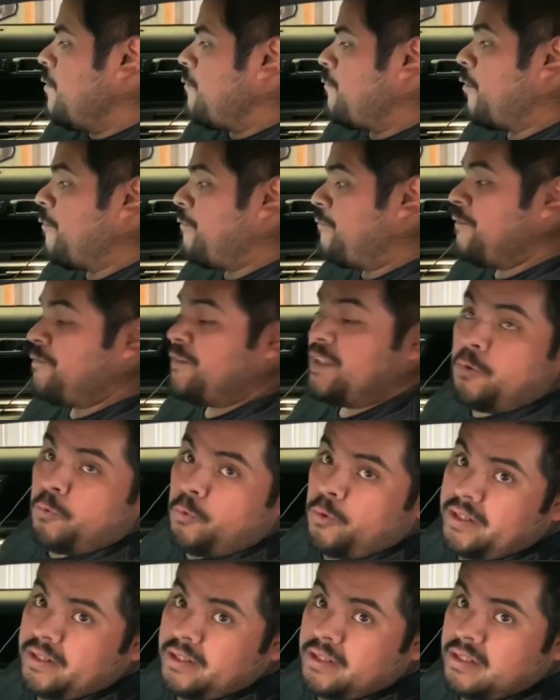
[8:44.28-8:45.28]

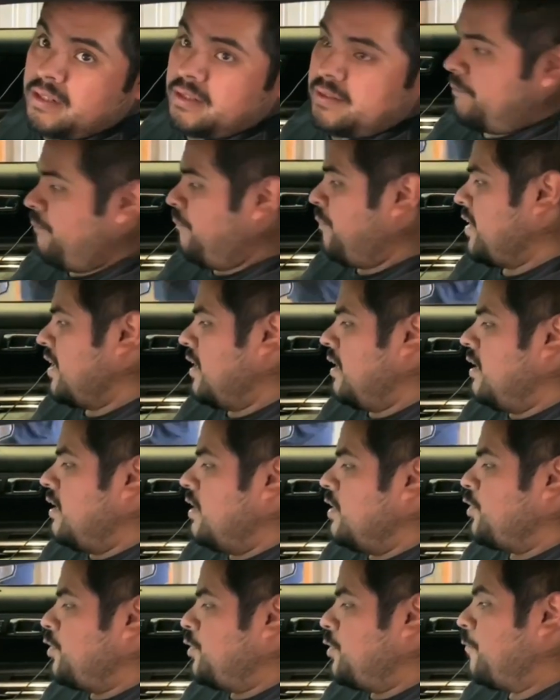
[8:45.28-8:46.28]
451
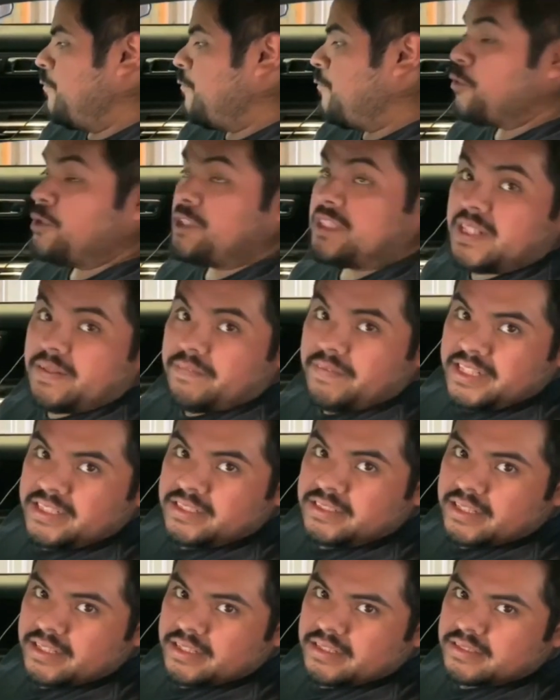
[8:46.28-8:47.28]
to
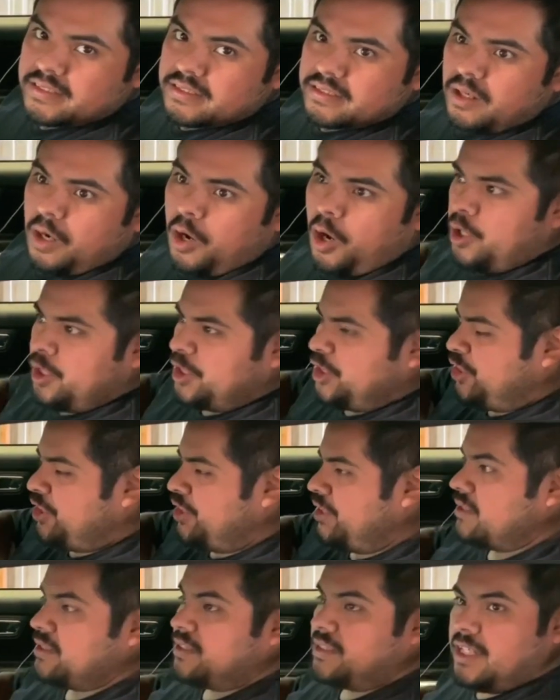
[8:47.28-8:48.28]
476 on
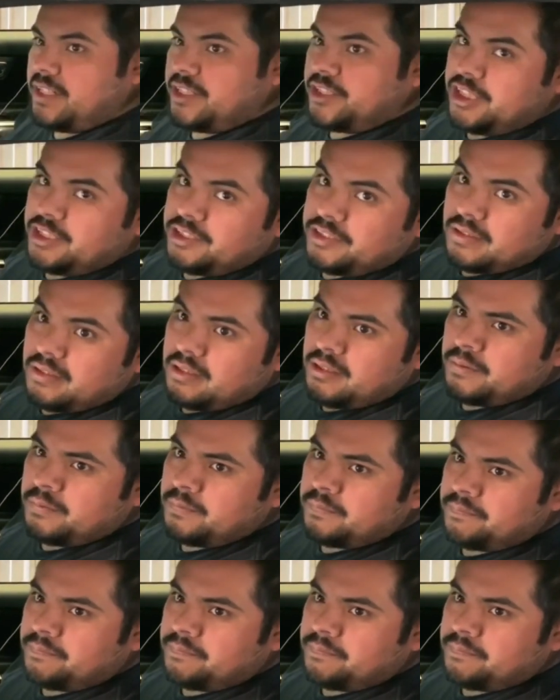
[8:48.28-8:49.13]
just that change alone.